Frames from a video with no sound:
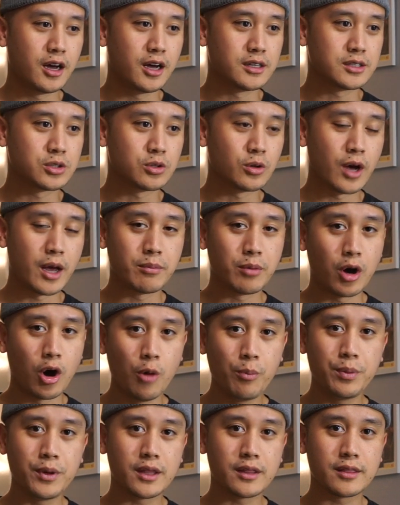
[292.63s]
So I'm
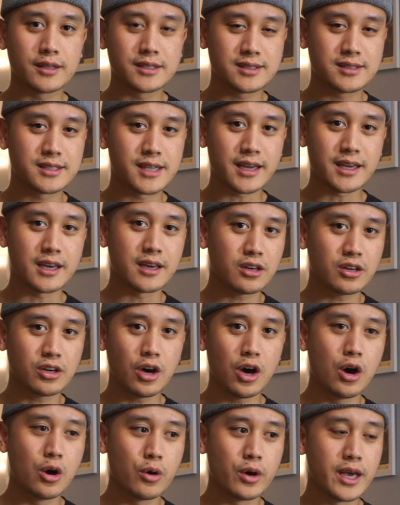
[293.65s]
hoping the second
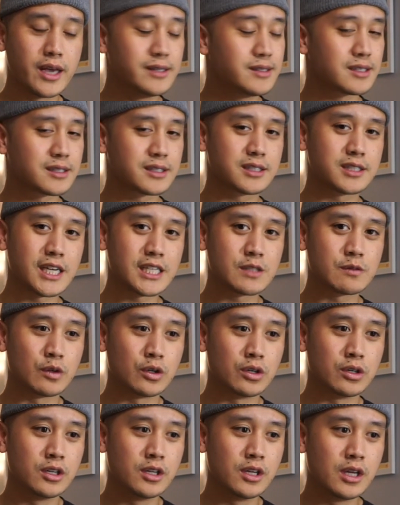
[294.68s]
go is
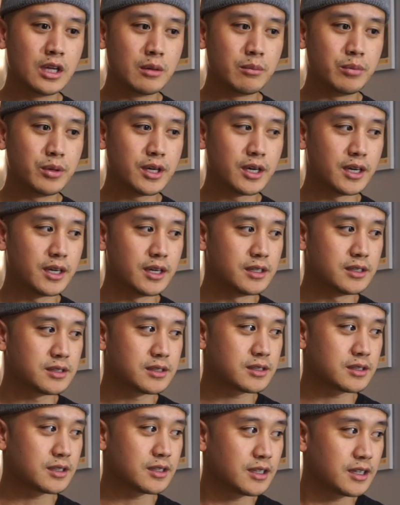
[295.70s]
successful,
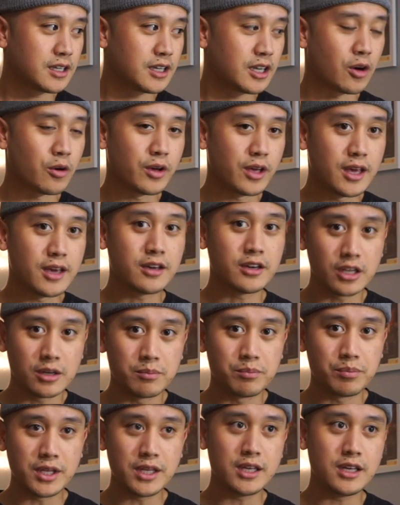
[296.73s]
because, you know, it could
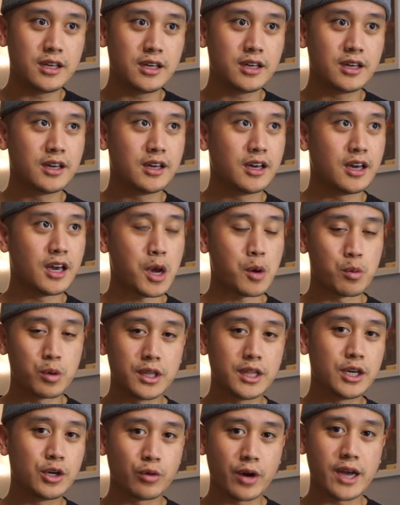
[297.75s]
be a
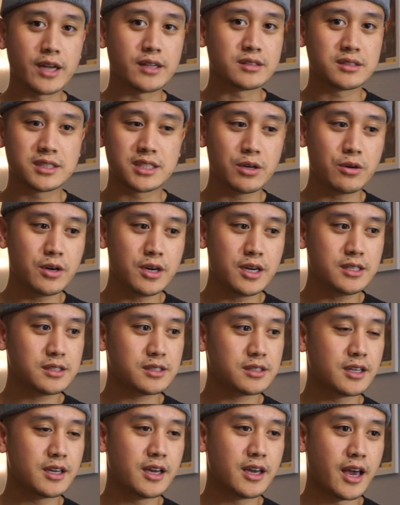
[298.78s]
really great series,
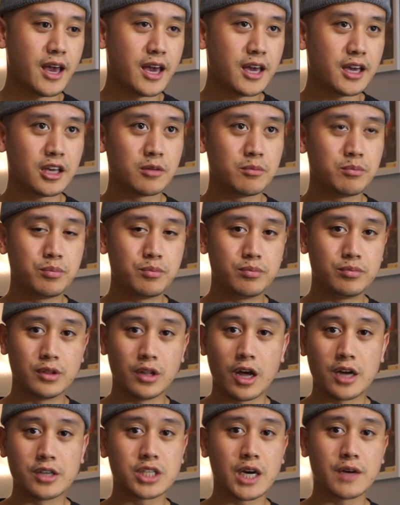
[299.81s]
and it could
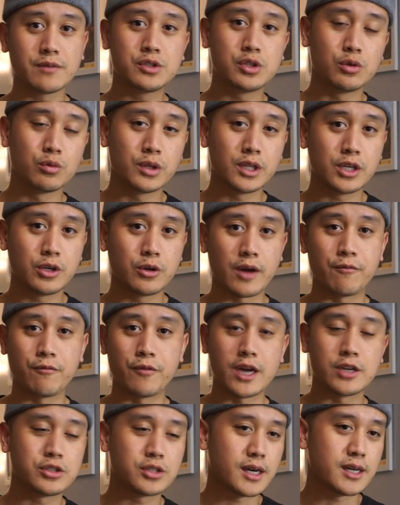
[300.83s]
launch off to a really great
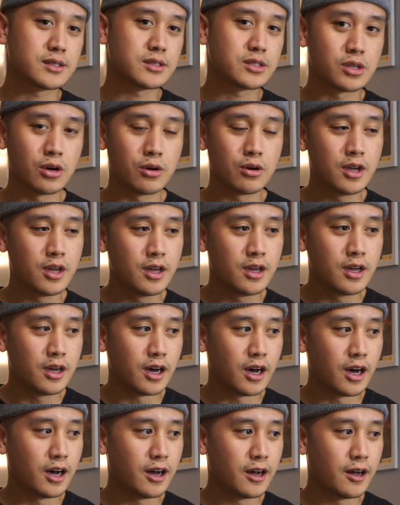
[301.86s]
franchise. So,
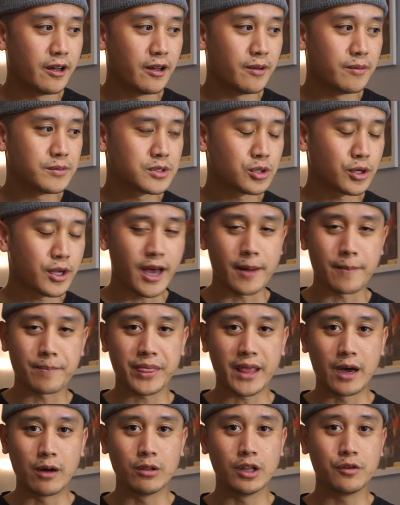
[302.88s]
yeah,
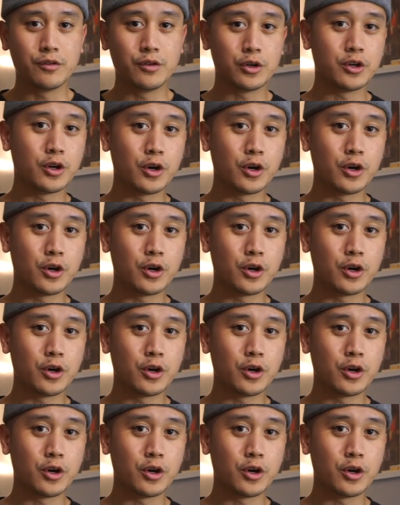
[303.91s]
I'd love to know